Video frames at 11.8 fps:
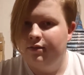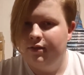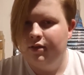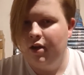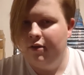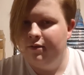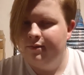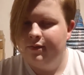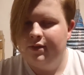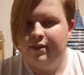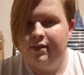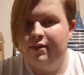
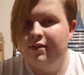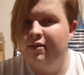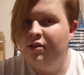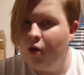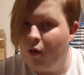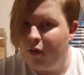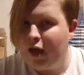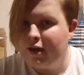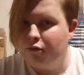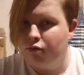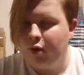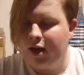it's not
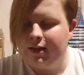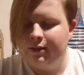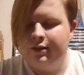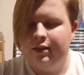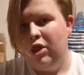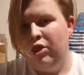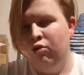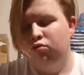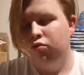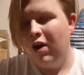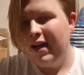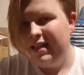that great. The
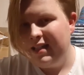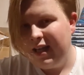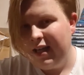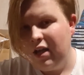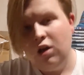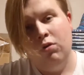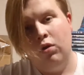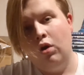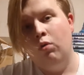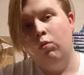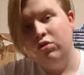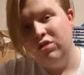writing
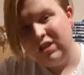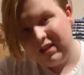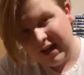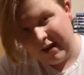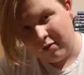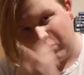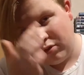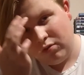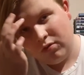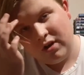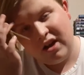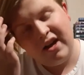wasn't
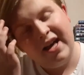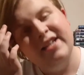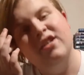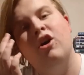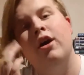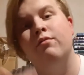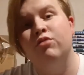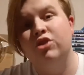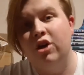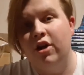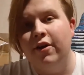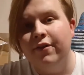terrible. Ed Hine
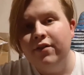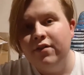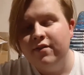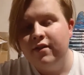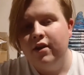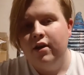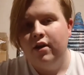returns.